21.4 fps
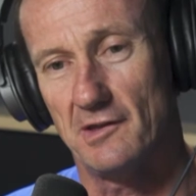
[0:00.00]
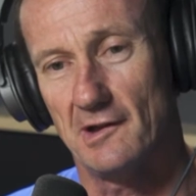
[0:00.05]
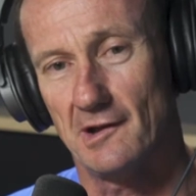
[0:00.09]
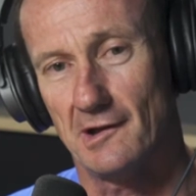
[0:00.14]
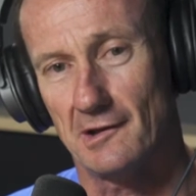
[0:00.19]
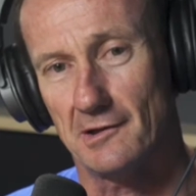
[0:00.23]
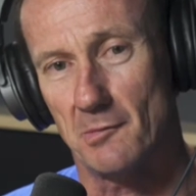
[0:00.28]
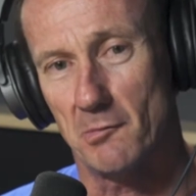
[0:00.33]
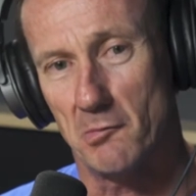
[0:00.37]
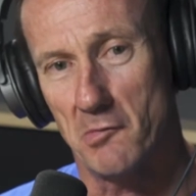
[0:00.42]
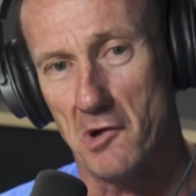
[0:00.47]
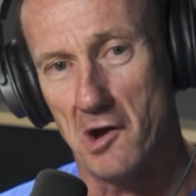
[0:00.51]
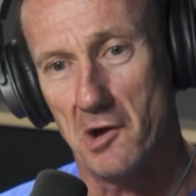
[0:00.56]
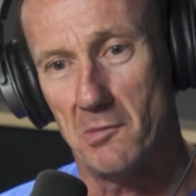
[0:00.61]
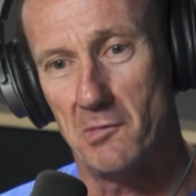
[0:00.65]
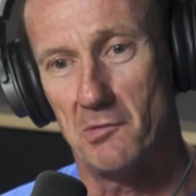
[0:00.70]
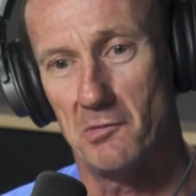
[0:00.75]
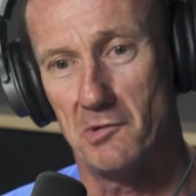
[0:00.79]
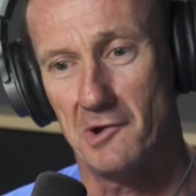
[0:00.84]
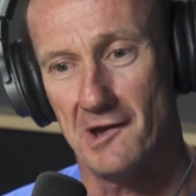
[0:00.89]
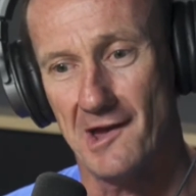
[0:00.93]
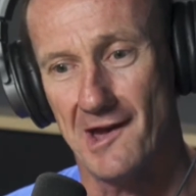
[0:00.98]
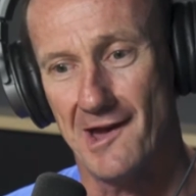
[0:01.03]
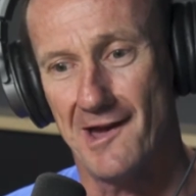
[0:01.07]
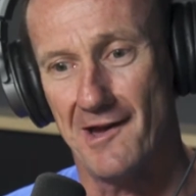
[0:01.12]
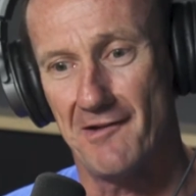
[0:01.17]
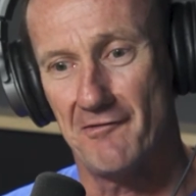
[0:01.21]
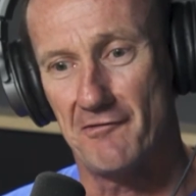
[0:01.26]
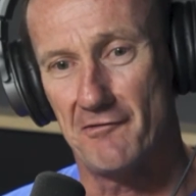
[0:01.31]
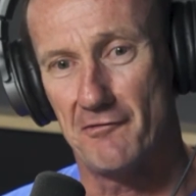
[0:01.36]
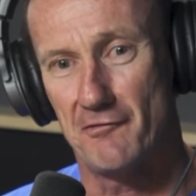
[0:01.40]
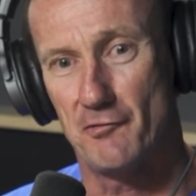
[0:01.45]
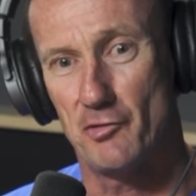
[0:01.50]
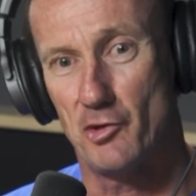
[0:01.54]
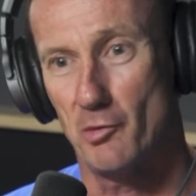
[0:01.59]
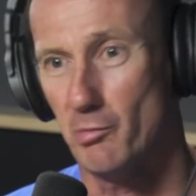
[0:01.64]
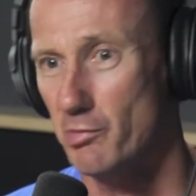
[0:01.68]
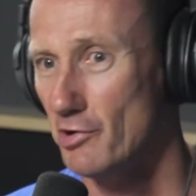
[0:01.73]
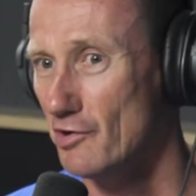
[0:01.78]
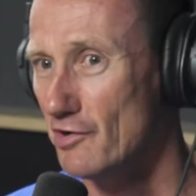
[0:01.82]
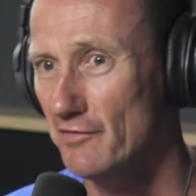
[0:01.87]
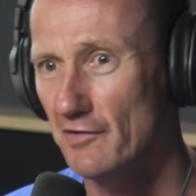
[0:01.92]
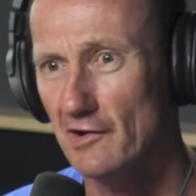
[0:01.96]
think at the moment we have the
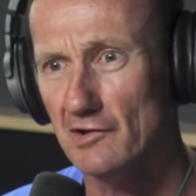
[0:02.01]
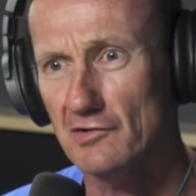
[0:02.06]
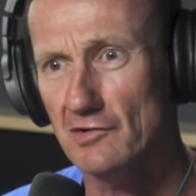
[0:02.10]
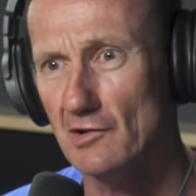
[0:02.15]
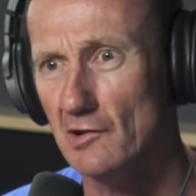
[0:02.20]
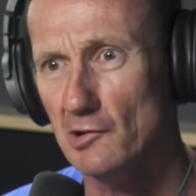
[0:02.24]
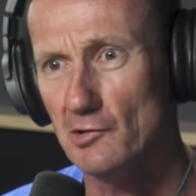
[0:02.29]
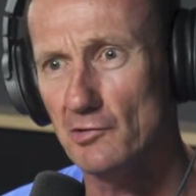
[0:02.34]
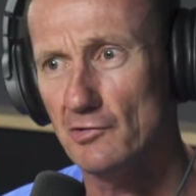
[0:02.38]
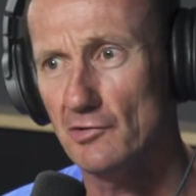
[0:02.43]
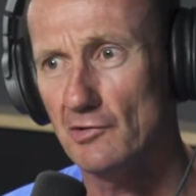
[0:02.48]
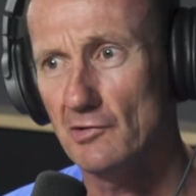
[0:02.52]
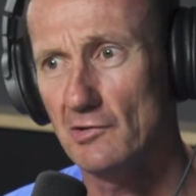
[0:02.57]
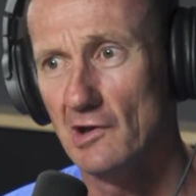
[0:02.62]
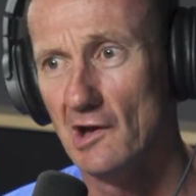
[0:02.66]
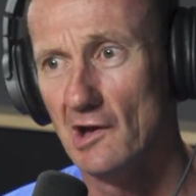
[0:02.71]
perfect solution.